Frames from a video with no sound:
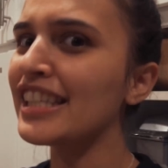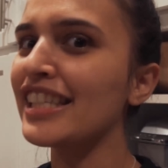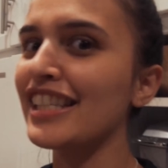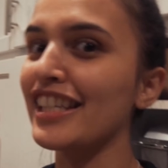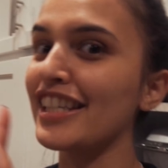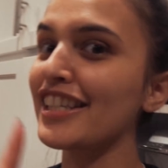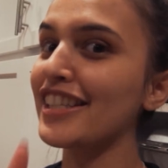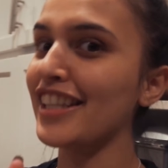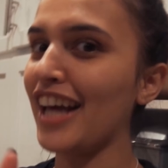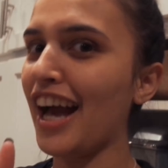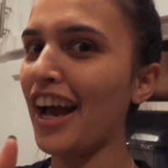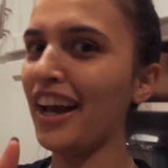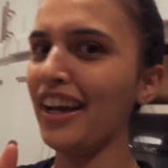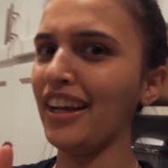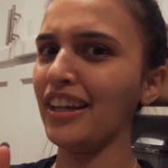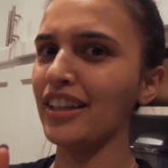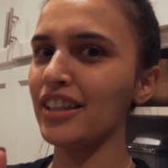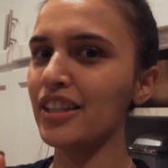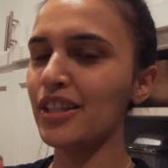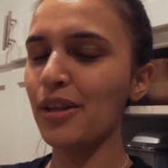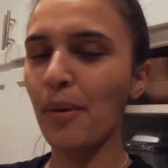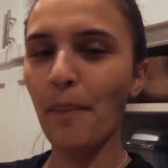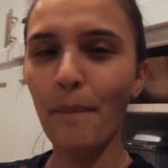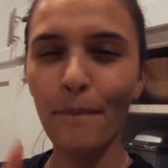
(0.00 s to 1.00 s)
is a
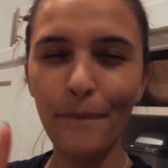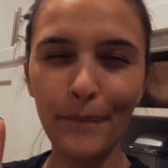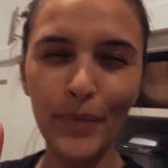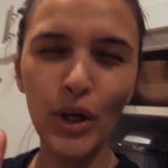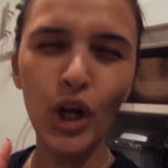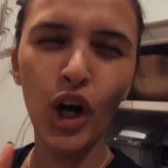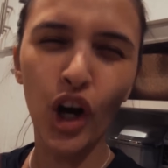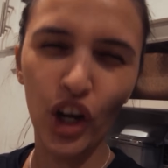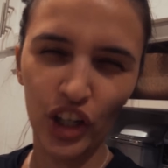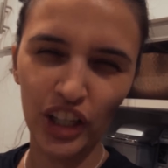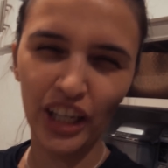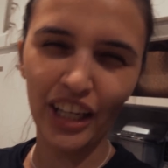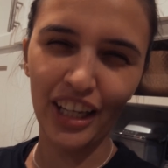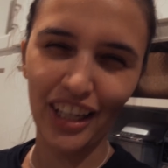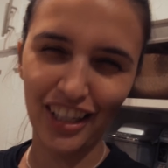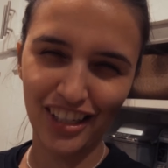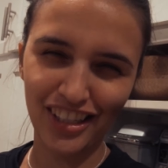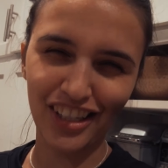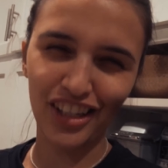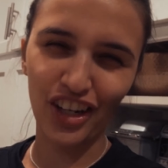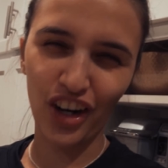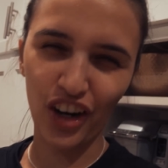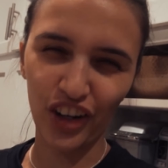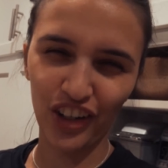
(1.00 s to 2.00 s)
science, cooking
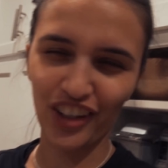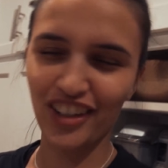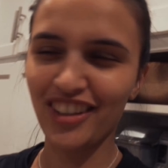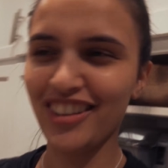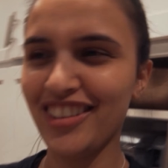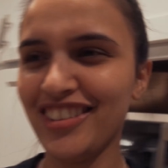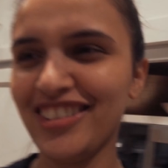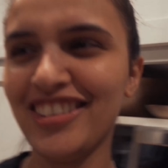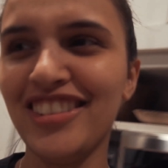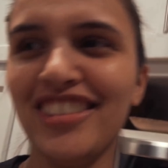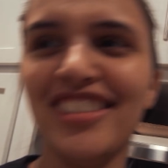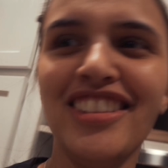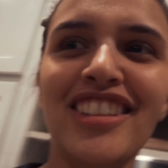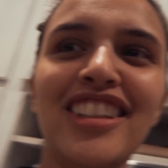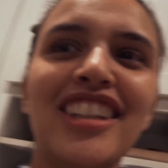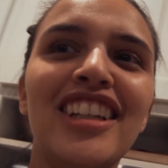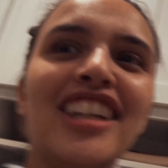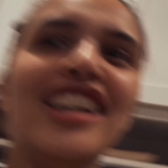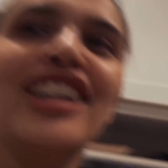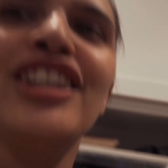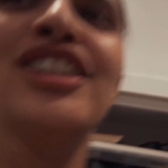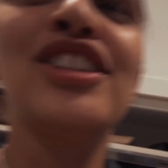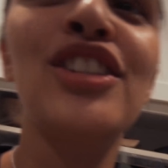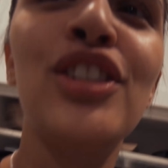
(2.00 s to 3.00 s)
is an art.
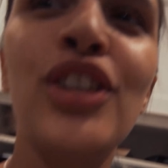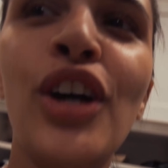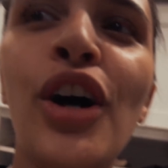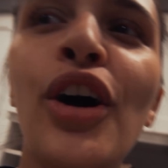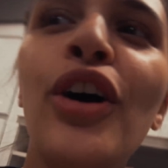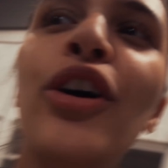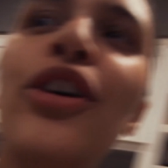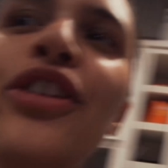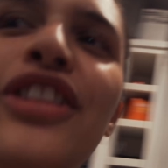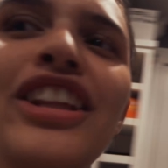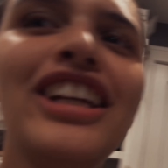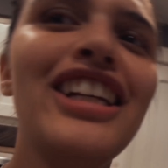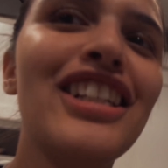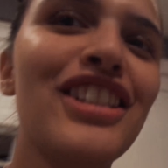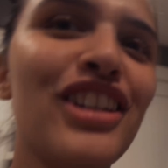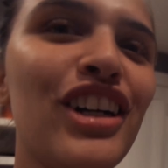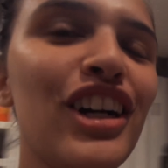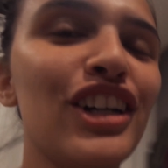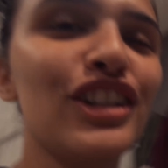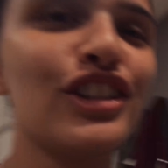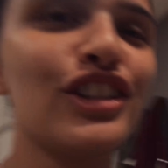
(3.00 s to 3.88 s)
So these are